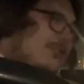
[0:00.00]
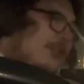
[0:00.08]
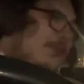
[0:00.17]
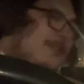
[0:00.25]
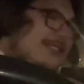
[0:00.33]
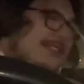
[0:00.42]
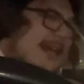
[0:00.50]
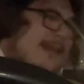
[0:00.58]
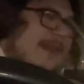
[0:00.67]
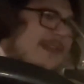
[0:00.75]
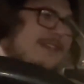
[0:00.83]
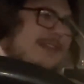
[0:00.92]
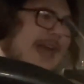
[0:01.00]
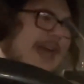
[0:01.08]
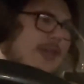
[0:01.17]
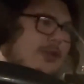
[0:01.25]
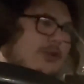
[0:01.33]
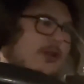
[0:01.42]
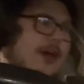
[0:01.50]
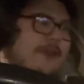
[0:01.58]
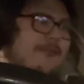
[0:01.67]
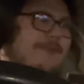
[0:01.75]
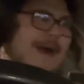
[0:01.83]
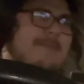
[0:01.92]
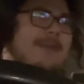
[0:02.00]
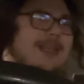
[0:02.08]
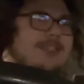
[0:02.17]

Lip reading: someone said. They said, hey, you look like a fat Max